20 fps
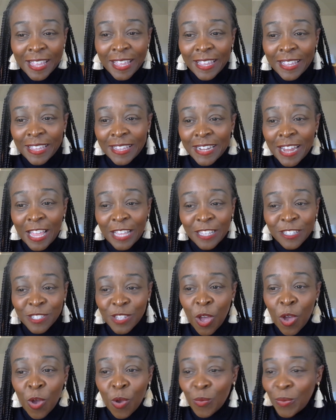And as
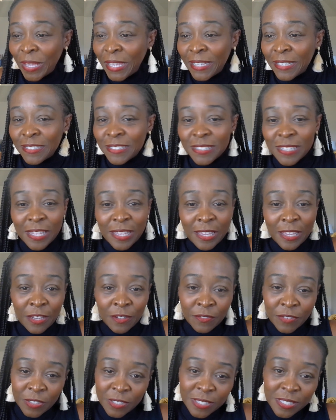always, take care
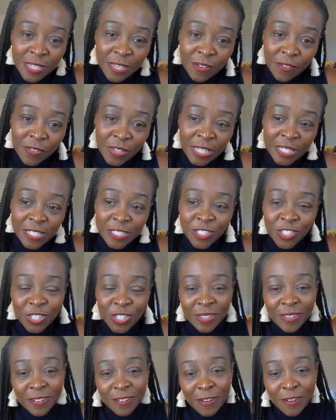of yourself and each
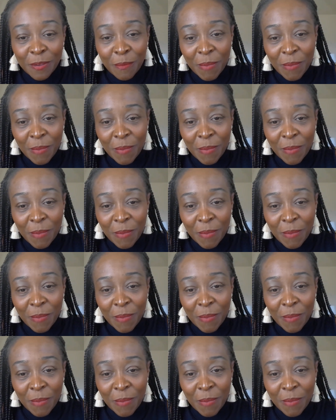other.